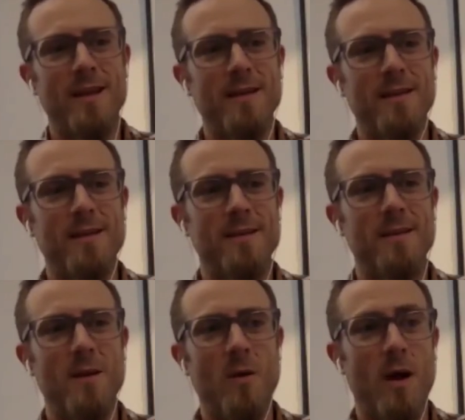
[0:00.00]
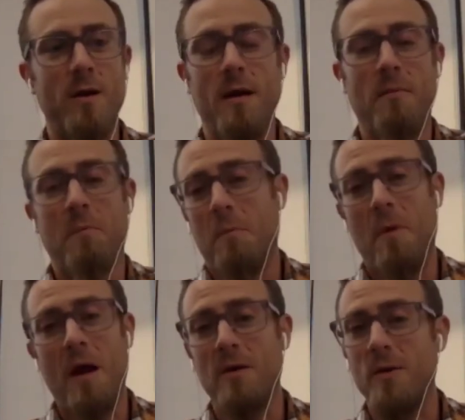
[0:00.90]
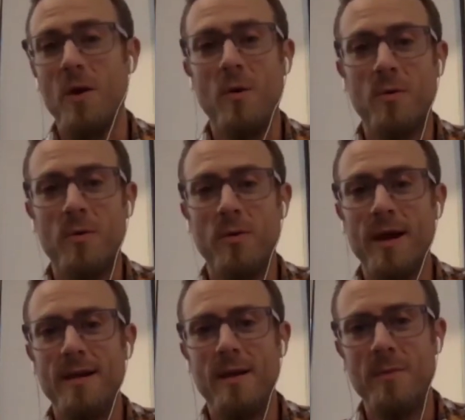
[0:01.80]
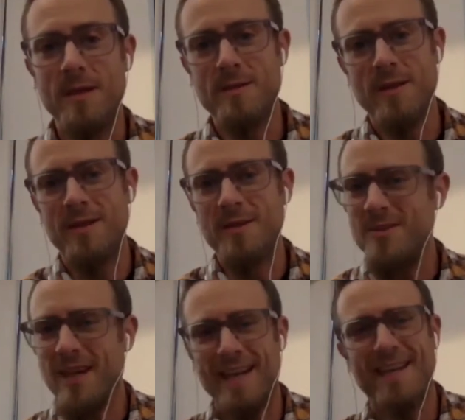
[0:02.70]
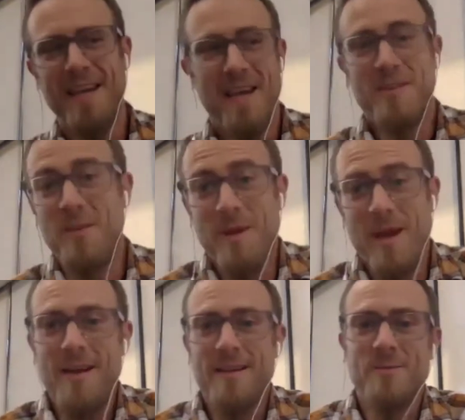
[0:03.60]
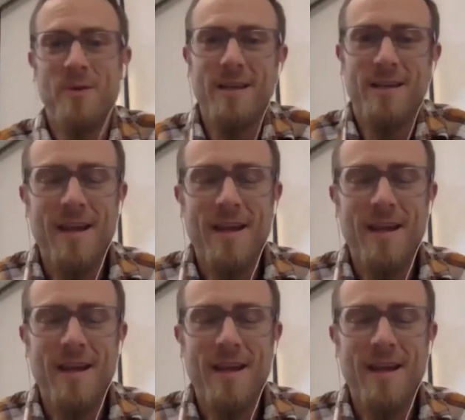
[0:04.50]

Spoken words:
And, I don't know, right? I mean, like you said, to be honest, right?